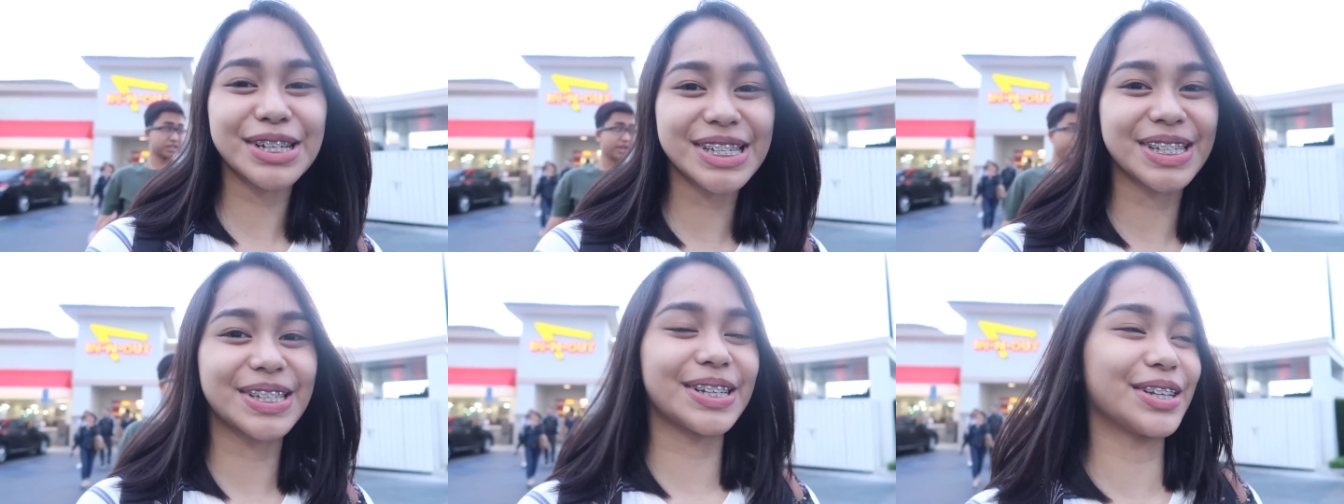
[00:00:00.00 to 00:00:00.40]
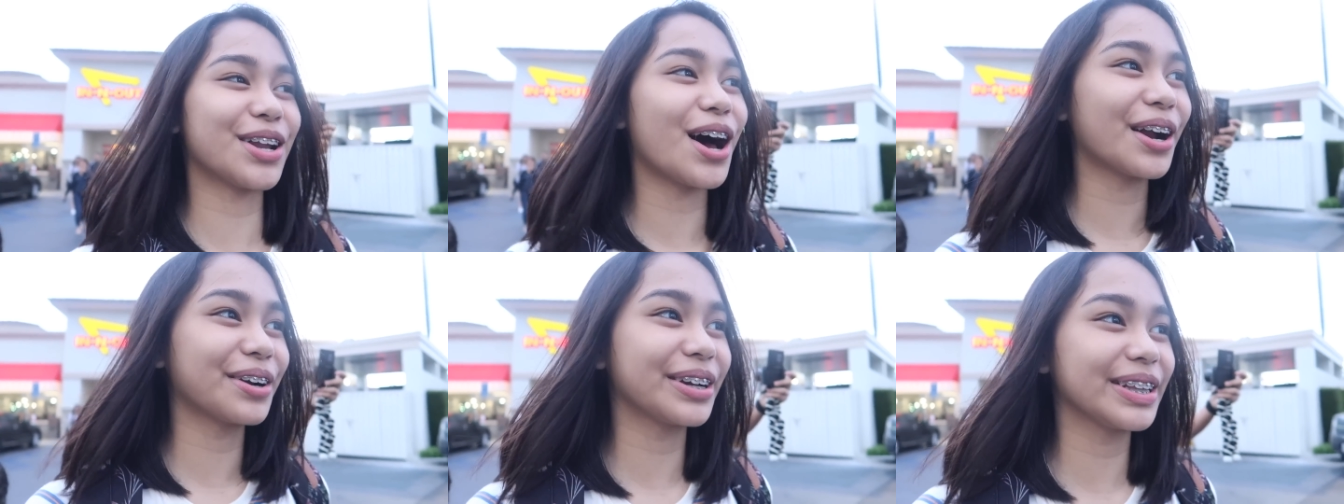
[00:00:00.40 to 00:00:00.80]
just
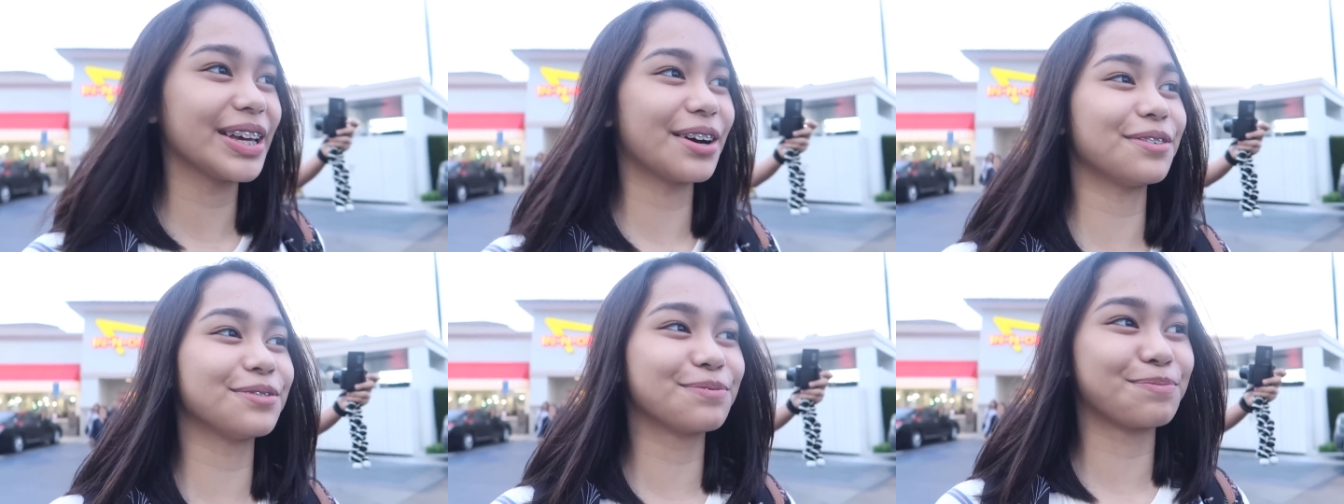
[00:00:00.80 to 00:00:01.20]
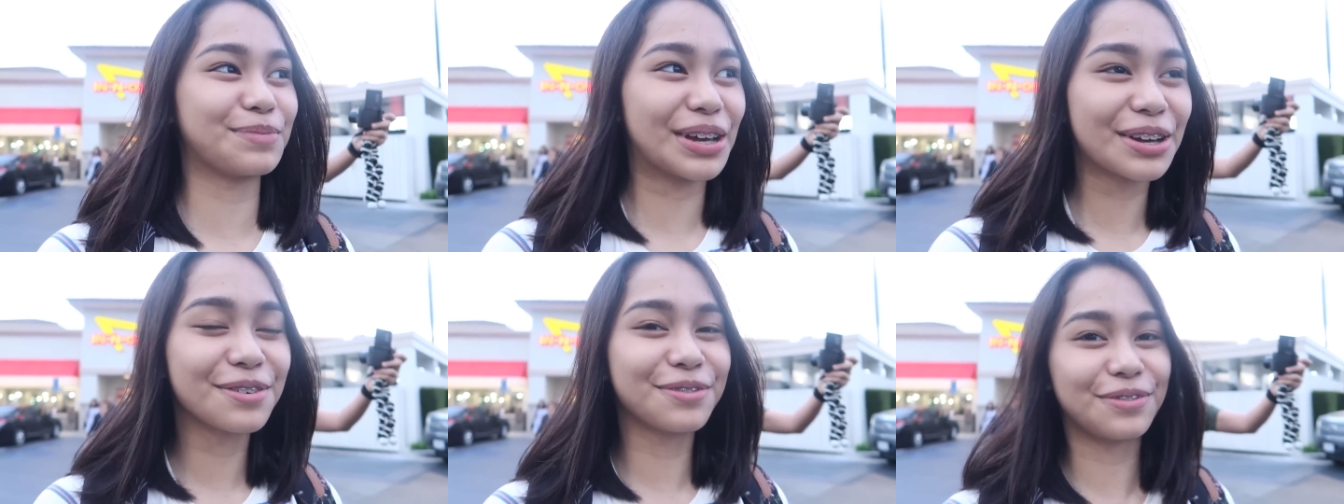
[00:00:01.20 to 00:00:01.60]
not really a
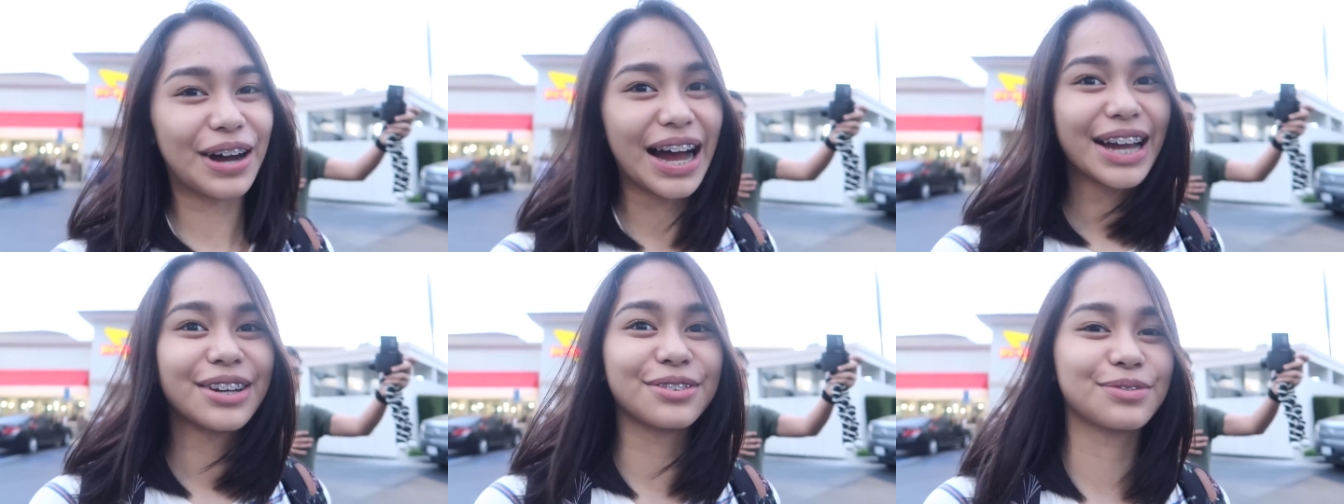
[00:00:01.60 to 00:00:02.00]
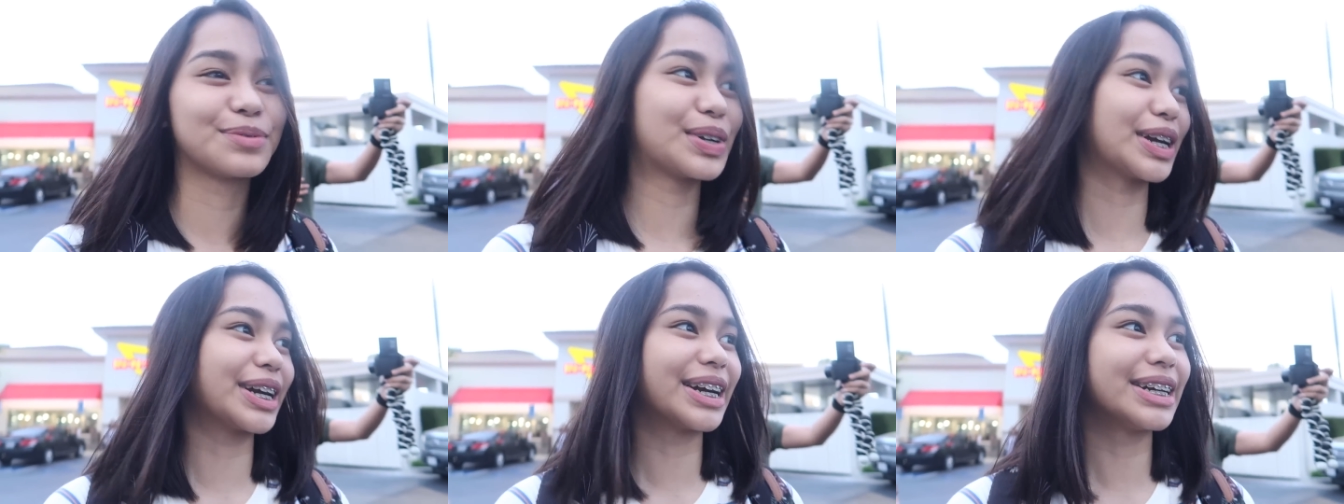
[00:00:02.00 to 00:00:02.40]
big fan of
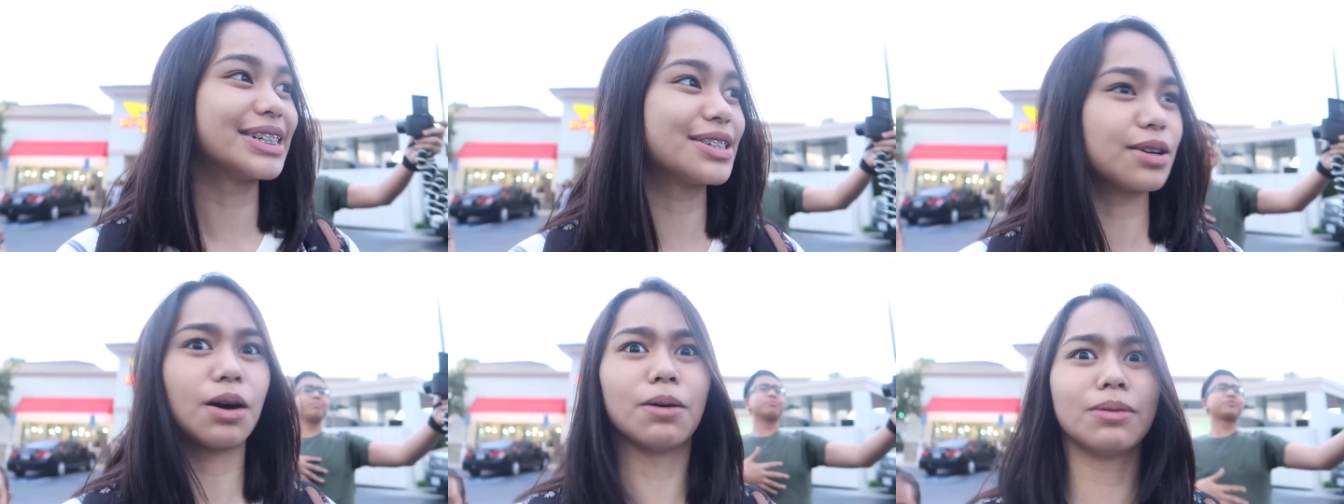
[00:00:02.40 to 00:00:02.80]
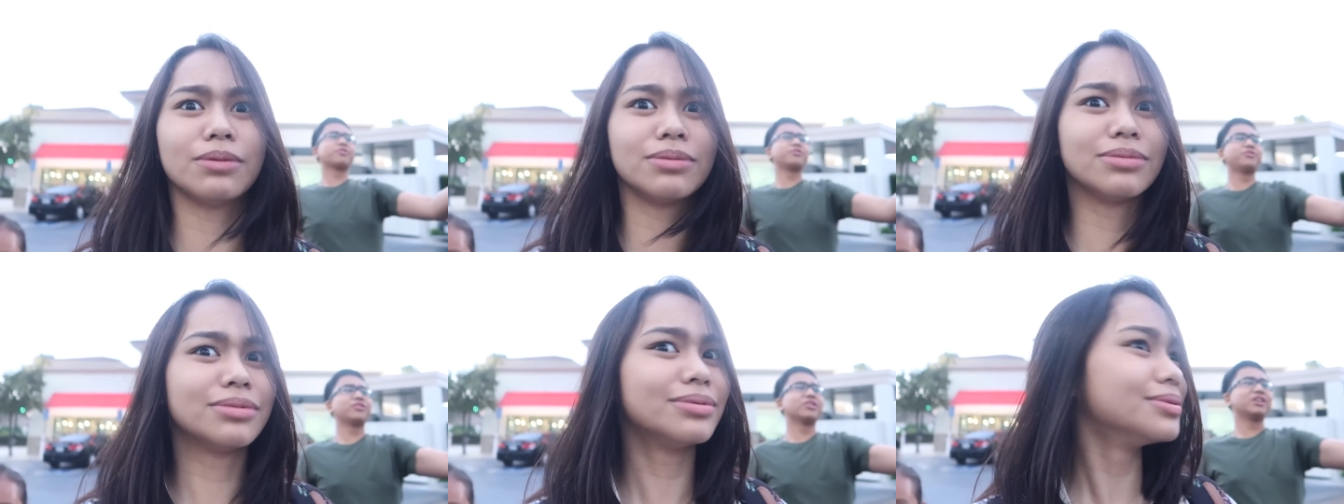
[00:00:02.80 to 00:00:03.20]
burgers. I slept oh.
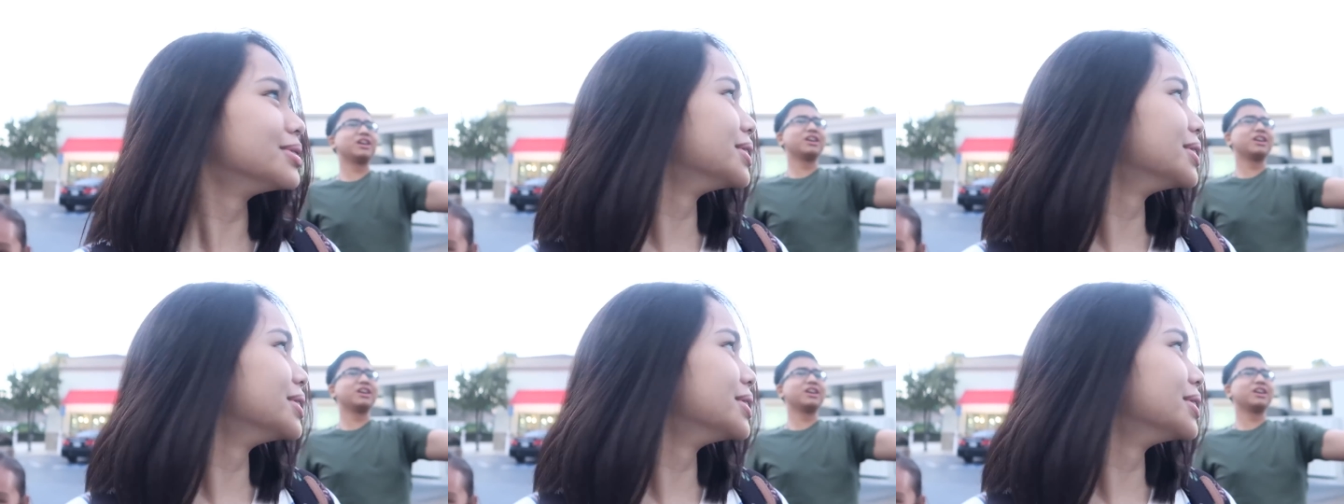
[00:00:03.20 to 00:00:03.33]
for four